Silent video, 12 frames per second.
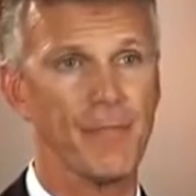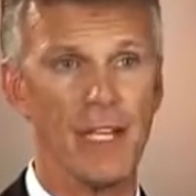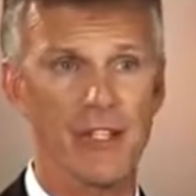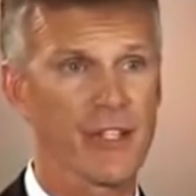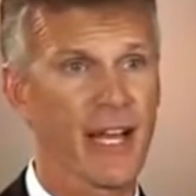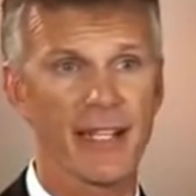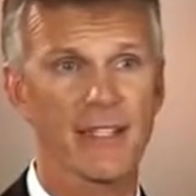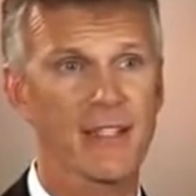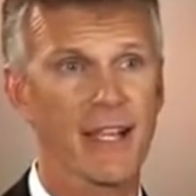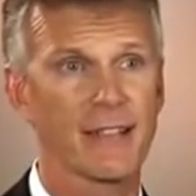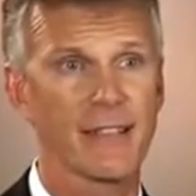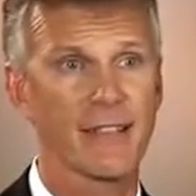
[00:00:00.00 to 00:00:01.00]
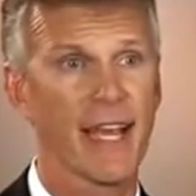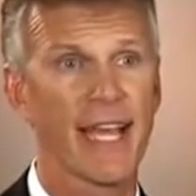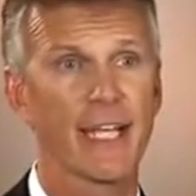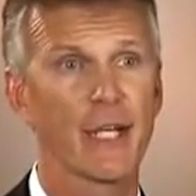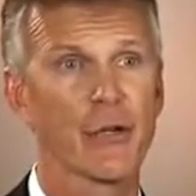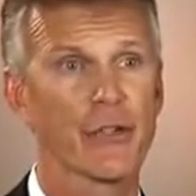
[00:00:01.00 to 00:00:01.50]
It's not designed to
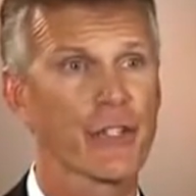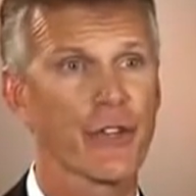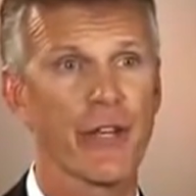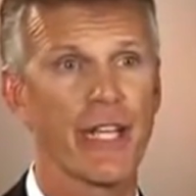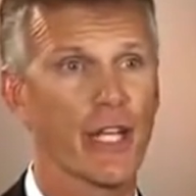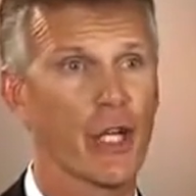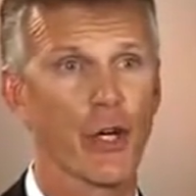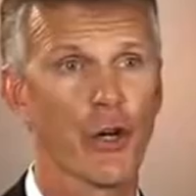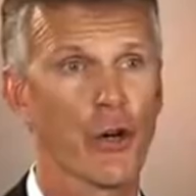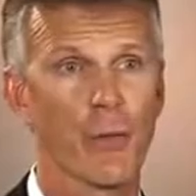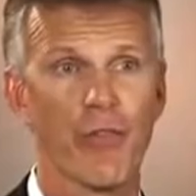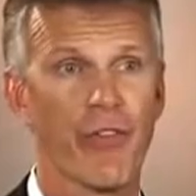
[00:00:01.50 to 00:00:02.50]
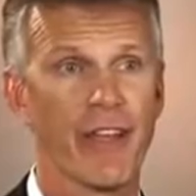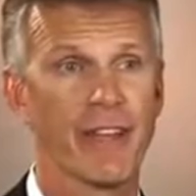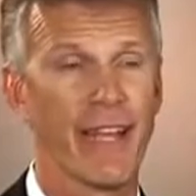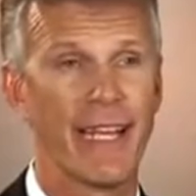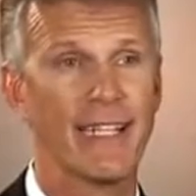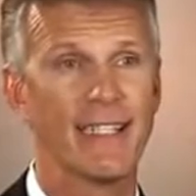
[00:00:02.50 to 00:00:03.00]
diagnose, treat, cure, or prevent
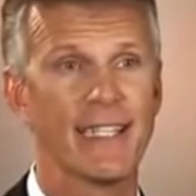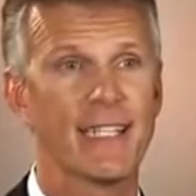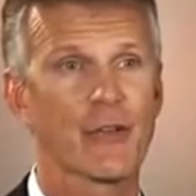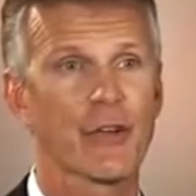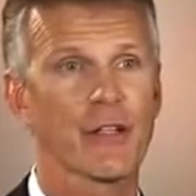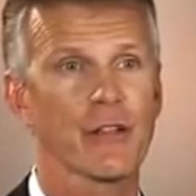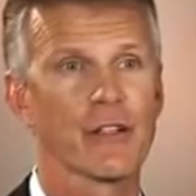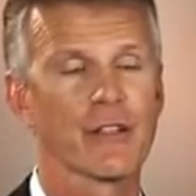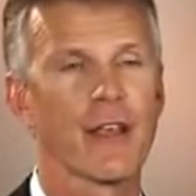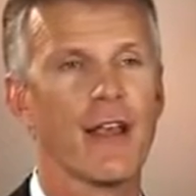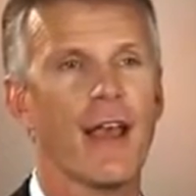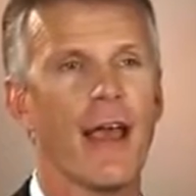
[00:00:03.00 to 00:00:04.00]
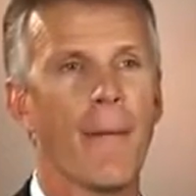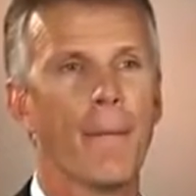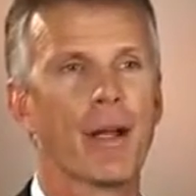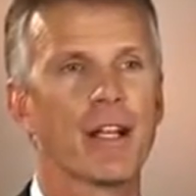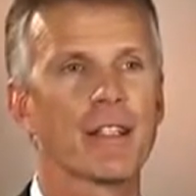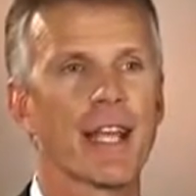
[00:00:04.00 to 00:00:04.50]
any disease or illness,
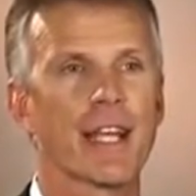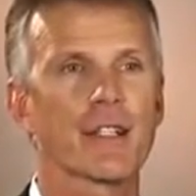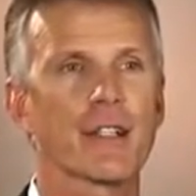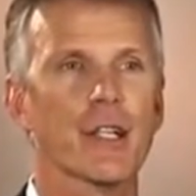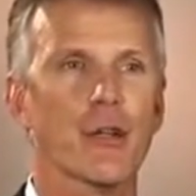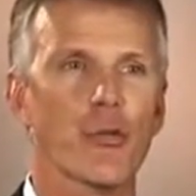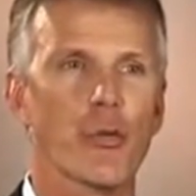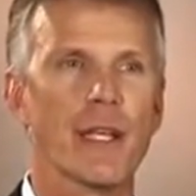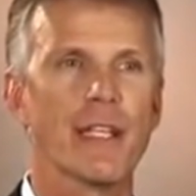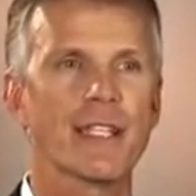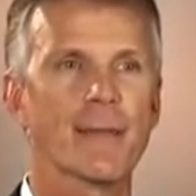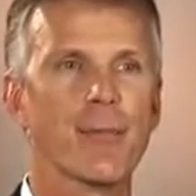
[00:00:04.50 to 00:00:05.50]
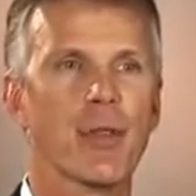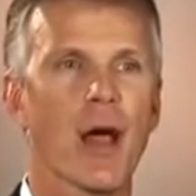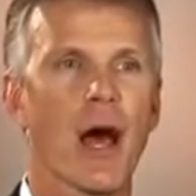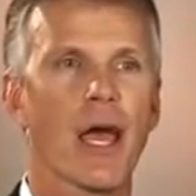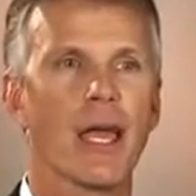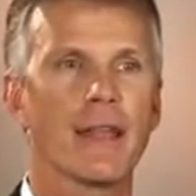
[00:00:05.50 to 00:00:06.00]
but it's actually
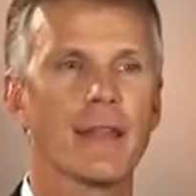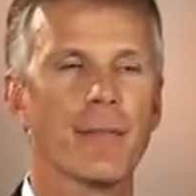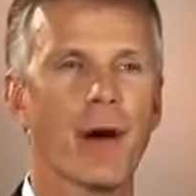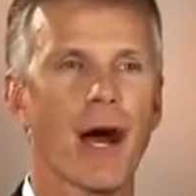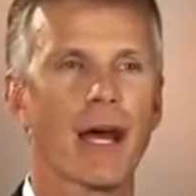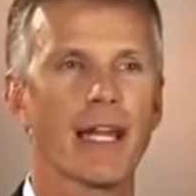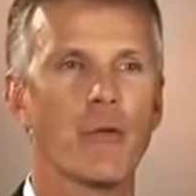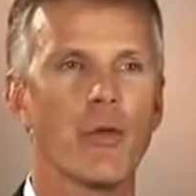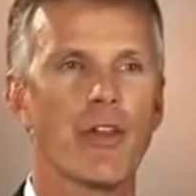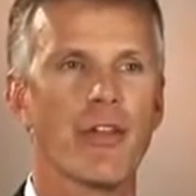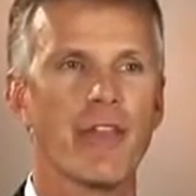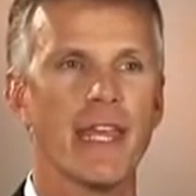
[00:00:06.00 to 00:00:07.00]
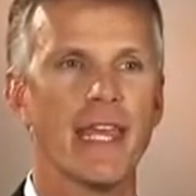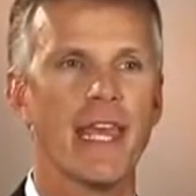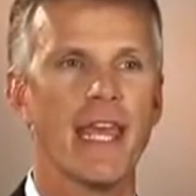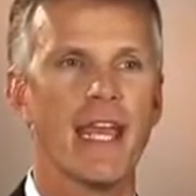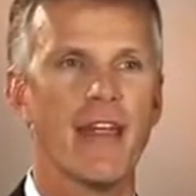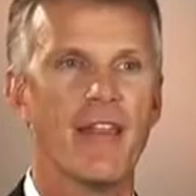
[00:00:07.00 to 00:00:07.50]
resupplying the body with the
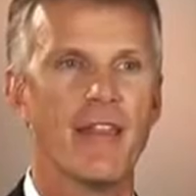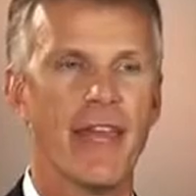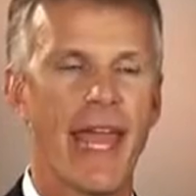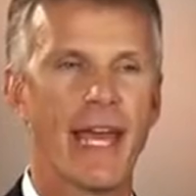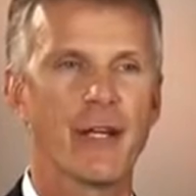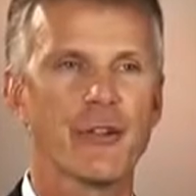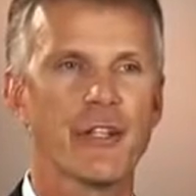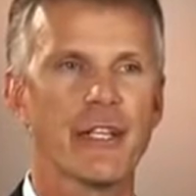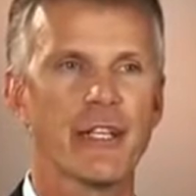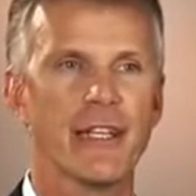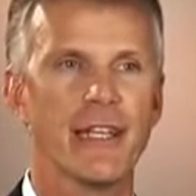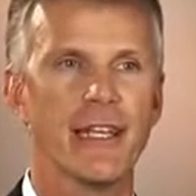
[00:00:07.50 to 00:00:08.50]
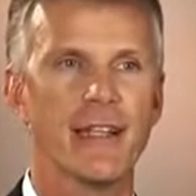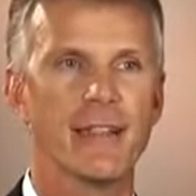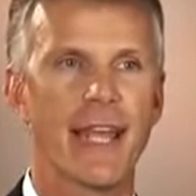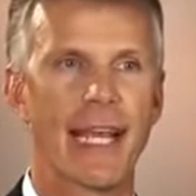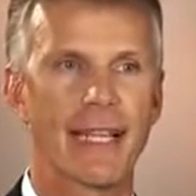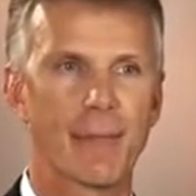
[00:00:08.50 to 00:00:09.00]
energy it needs
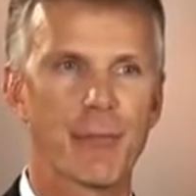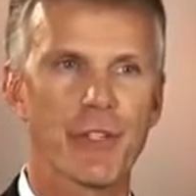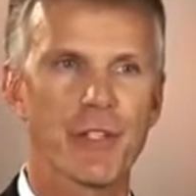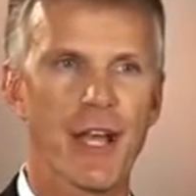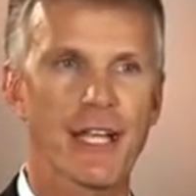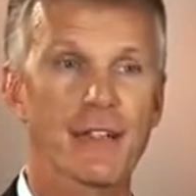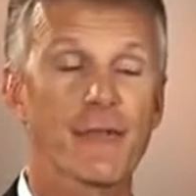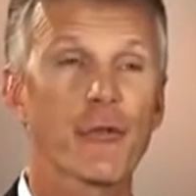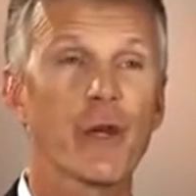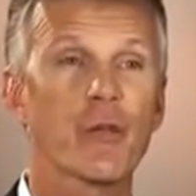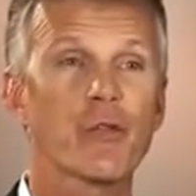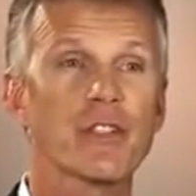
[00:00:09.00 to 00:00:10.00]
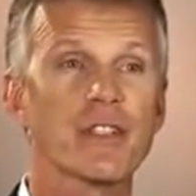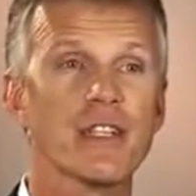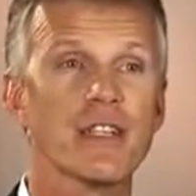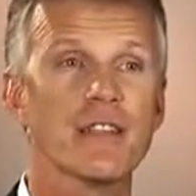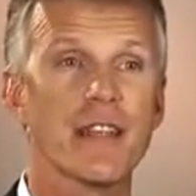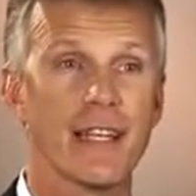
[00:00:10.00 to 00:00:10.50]
at the precise
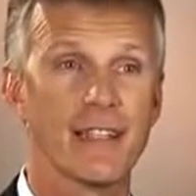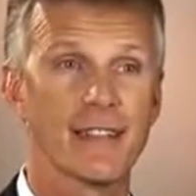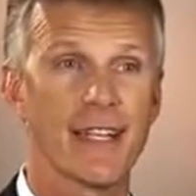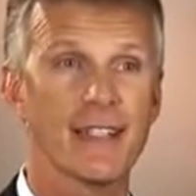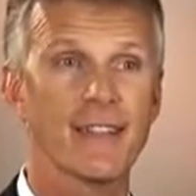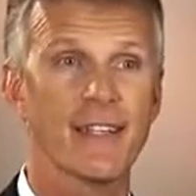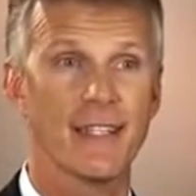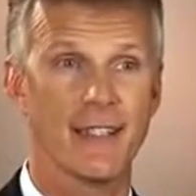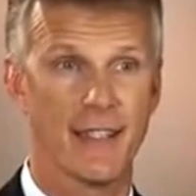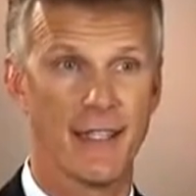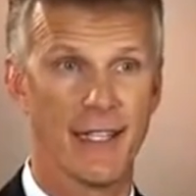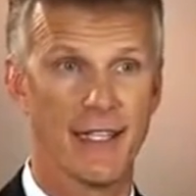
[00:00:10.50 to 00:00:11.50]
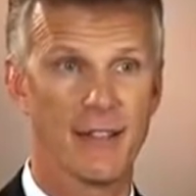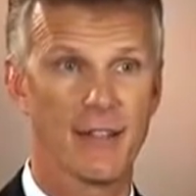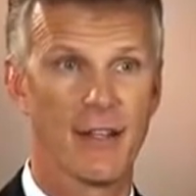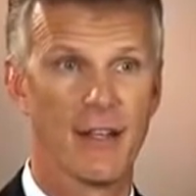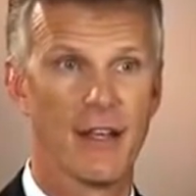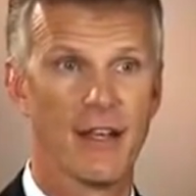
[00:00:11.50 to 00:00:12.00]
frequencies and intensities it needs
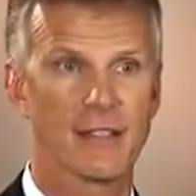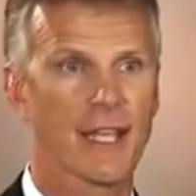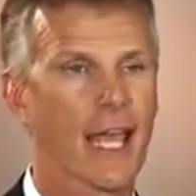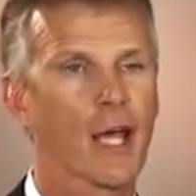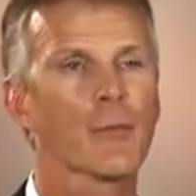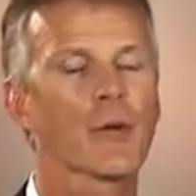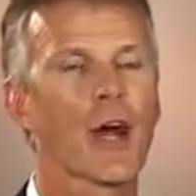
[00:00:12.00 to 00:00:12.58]
to help